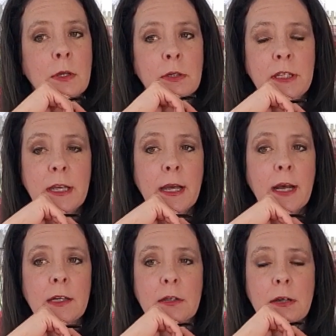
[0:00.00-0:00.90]
you
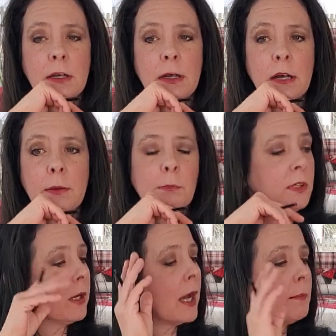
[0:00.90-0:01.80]

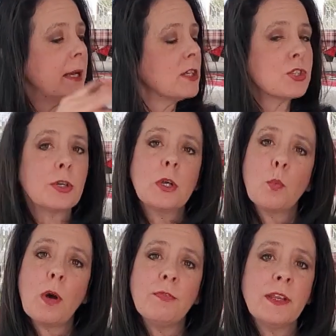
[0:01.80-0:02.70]
got to make sure you're
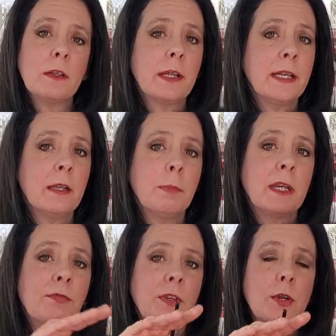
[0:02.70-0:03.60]
well ventilated. But
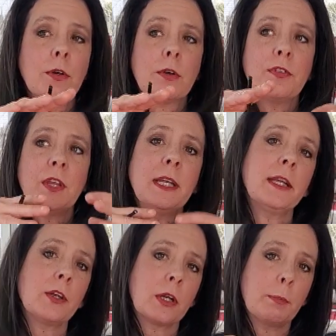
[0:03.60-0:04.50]
if you're thinking
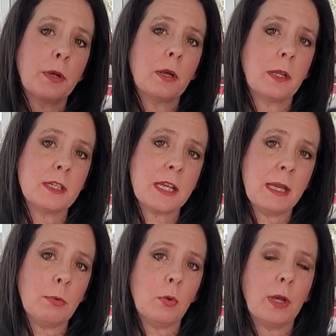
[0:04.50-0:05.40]
you're going to put it on a
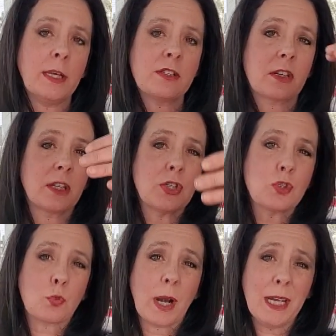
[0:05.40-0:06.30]
table and it's going to
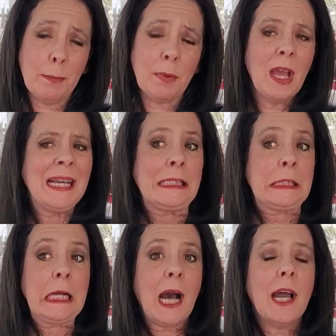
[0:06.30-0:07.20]
drape,
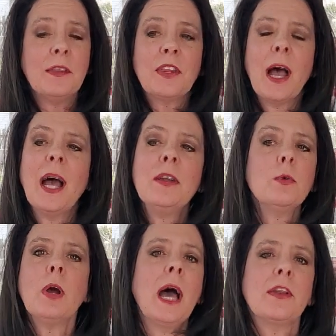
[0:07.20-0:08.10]
I don't
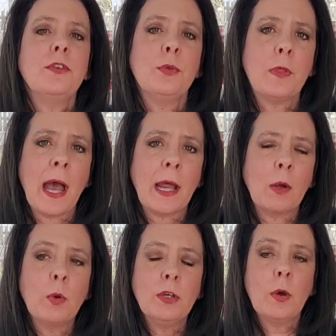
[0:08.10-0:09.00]
know how to do that. I
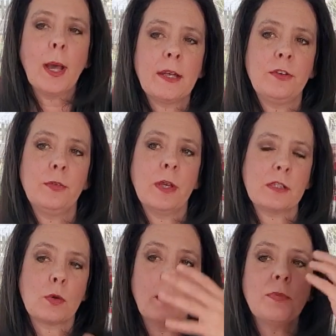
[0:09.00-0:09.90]
wouldn't know do that.
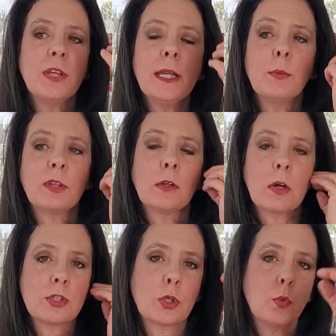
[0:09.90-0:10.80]
So I'm thinking with a
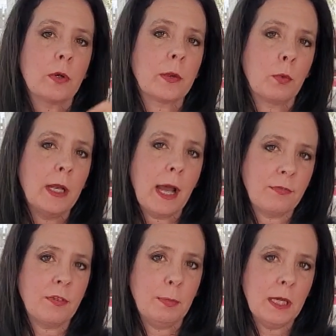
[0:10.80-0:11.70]
larger quilt, it would have
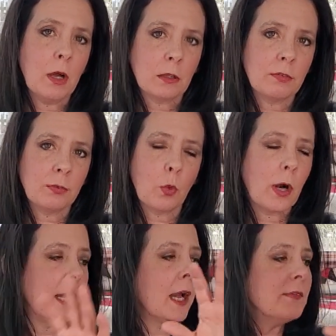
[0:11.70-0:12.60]
to be on the floor.
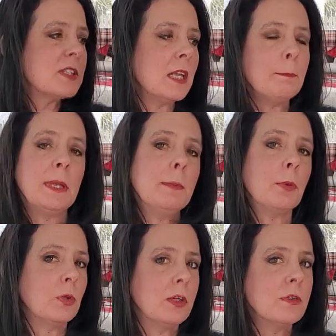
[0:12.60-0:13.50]
And I've seen
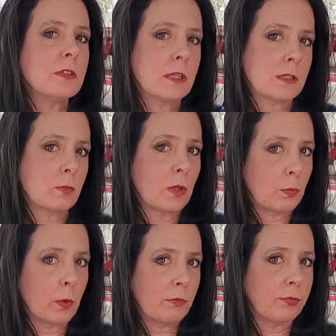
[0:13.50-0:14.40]
people use this with
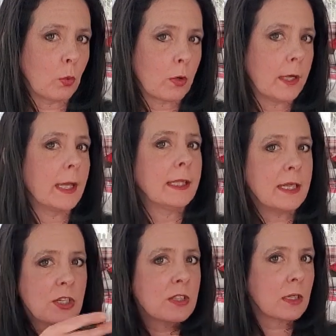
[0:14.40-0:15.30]
wood flooring and they
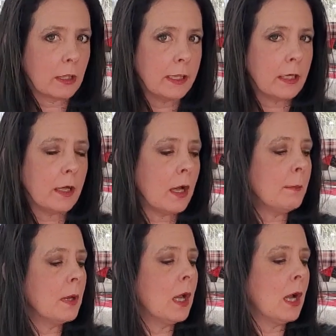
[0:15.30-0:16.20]
just clean it
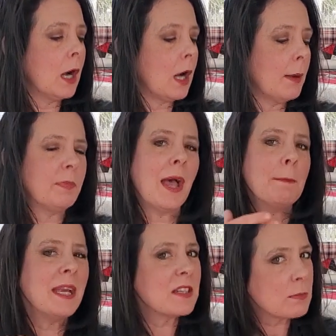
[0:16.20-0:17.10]
up. That
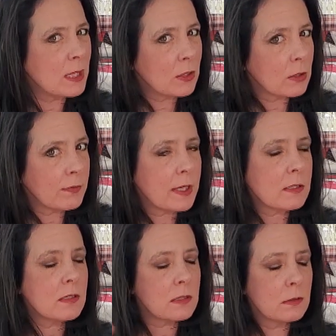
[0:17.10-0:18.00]
makes me
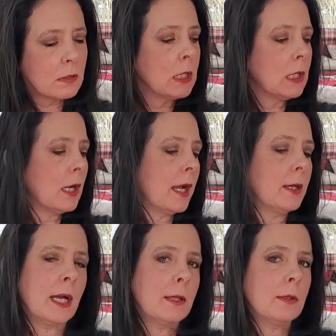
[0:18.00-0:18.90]
nervous.
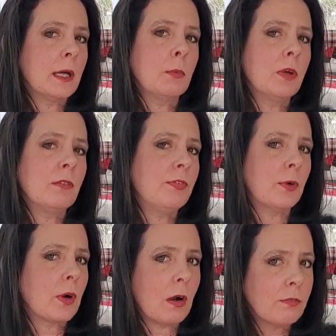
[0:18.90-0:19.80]
I wouldn't feel
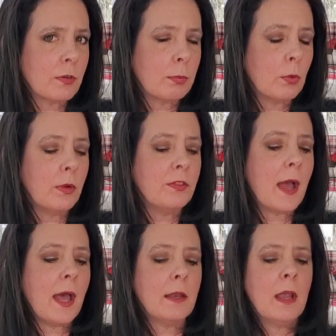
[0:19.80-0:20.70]
comfortable with
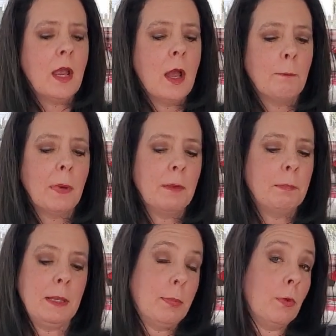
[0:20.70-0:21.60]
that, but
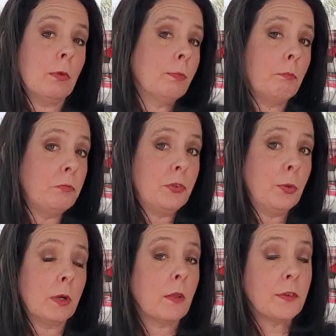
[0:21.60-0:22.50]
people do
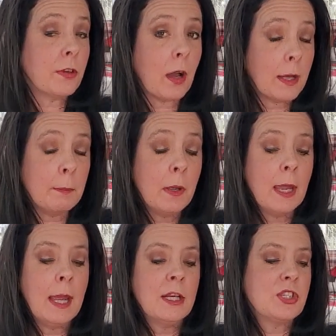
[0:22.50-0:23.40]
it all the time.
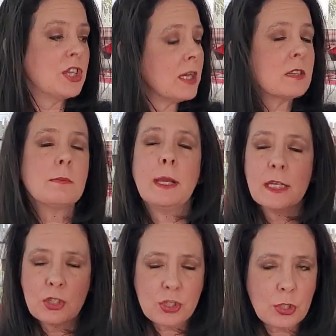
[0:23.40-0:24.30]
Just make
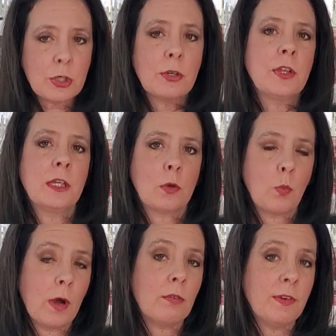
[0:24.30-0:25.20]
sure that you're
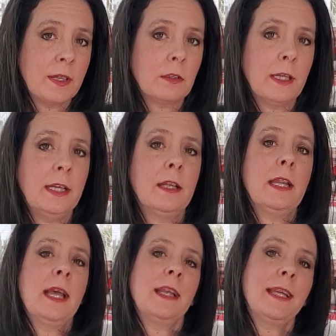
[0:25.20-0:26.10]
well ventilated.
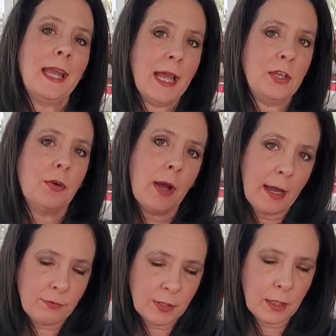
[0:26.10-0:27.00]
And again, you'll
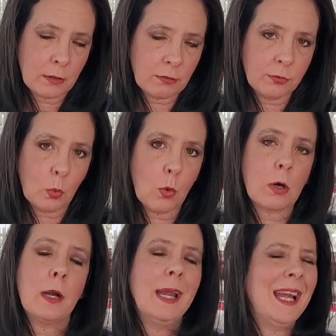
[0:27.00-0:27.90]
have to get on the
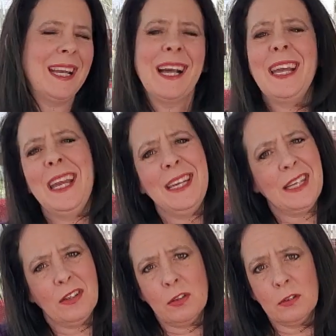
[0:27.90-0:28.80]
floor. And I hate
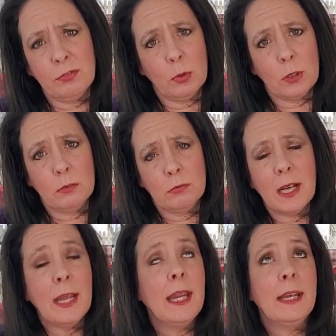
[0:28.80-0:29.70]
getting on the floor. I
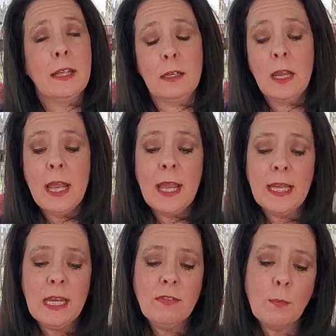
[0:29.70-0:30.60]
hate it.
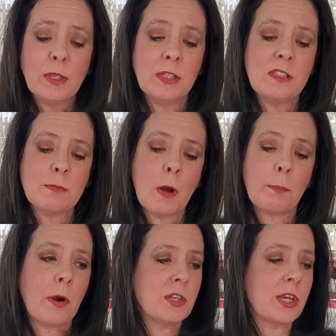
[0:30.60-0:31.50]
Even with these small
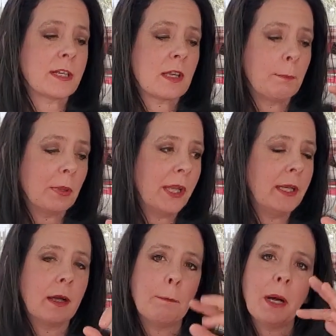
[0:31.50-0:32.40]
projects, I'm
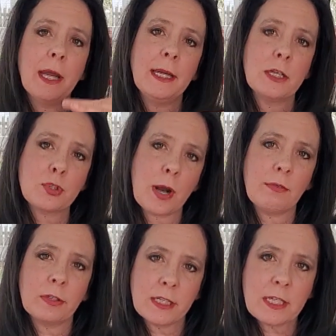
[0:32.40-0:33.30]
planning on buying a
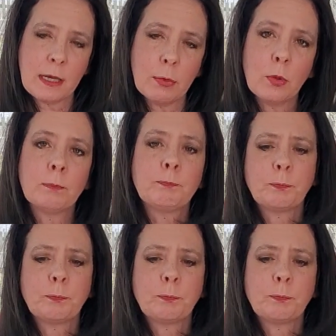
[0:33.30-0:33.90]
traveling table